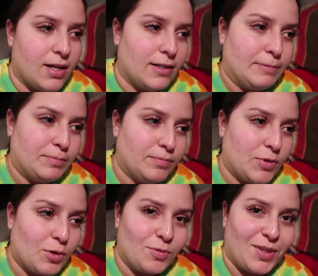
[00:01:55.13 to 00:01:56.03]
um
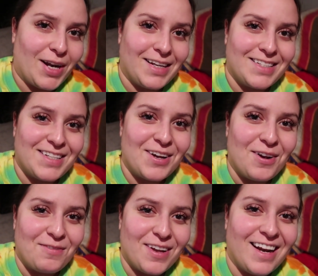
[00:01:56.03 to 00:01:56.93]
or that I see
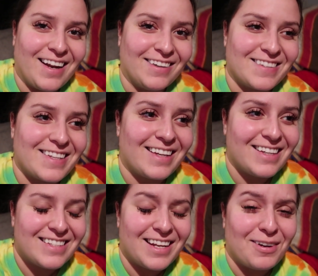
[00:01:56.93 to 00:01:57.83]
on videos. Like
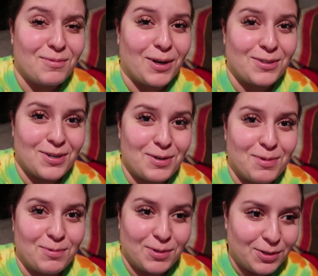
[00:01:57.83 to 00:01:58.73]
I said, I'm not trying to
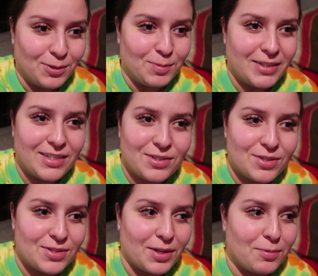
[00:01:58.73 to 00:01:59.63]
be rude, but this
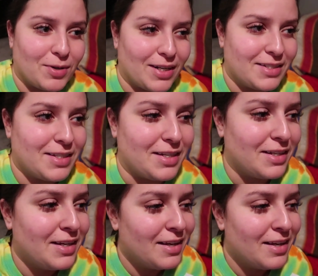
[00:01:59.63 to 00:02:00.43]
is just like what I see.